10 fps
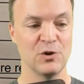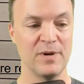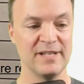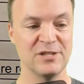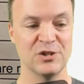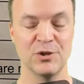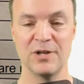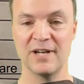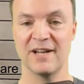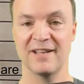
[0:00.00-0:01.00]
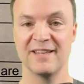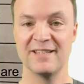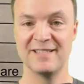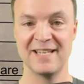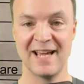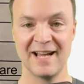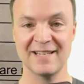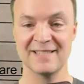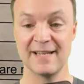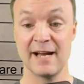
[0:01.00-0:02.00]
So it took the
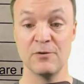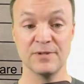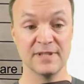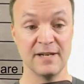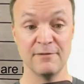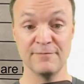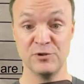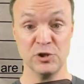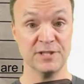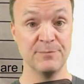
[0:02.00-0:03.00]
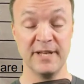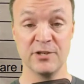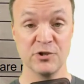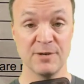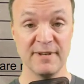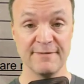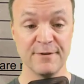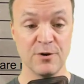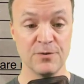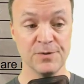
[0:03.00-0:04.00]
text out of just a picture on my
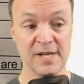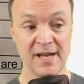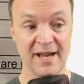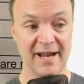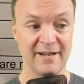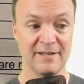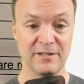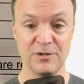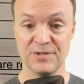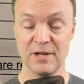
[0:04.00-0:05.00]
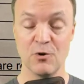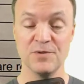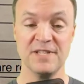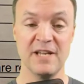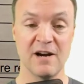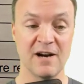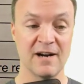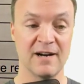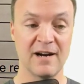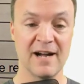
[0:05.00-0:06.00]
phone and using
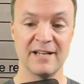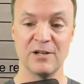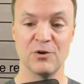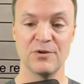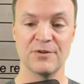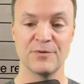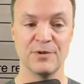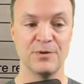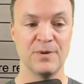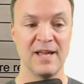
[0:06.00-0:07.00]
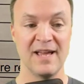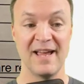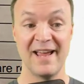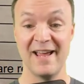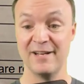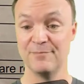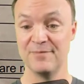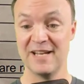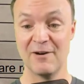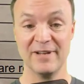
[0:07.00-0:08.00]
OCR, I could go through
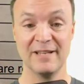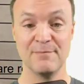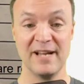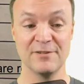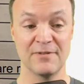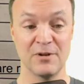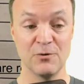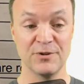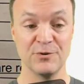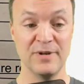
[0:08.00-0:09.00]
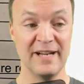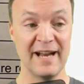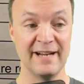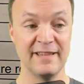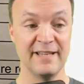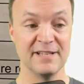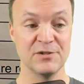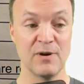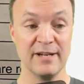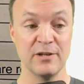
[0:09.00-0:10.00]
and now I can make go through and edit
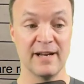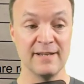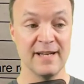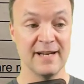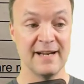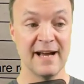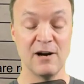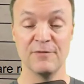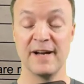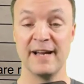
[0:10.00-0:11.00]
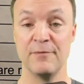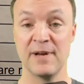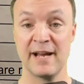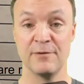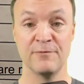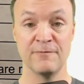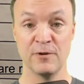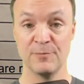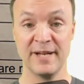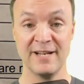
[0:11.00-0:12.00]
this. So I could now if I had a
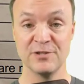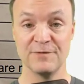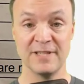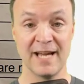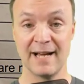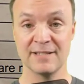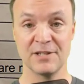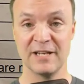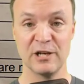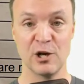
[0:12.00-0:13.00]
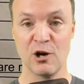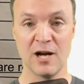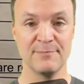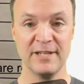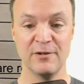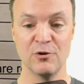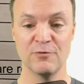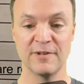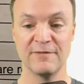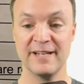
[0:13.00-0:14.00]
full page of text, I could copy it over.